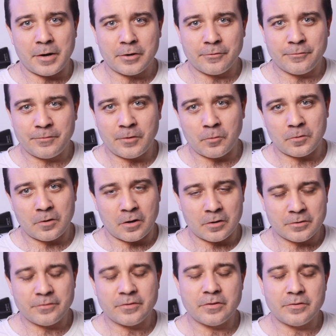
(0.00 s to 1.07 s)
microphone
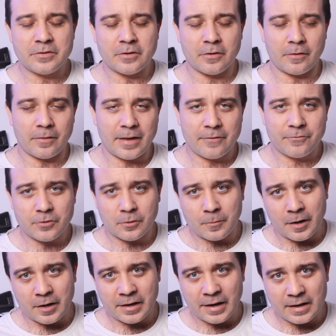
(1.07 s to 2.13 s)
onto the left
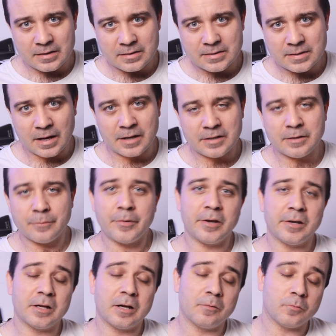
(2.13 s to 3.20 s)
or right hand side,
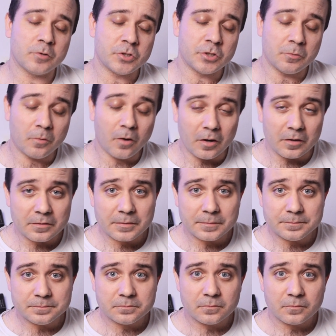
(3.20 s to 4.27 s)
depending on what you want.
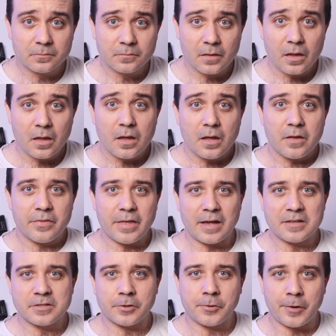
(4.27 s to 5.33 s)

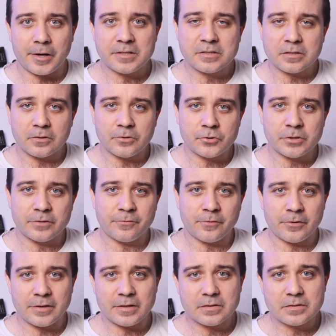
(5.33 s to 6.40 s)
That's a great
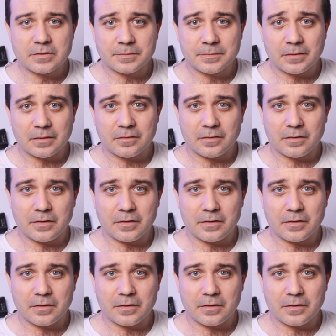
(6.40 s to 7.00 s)
solution for this,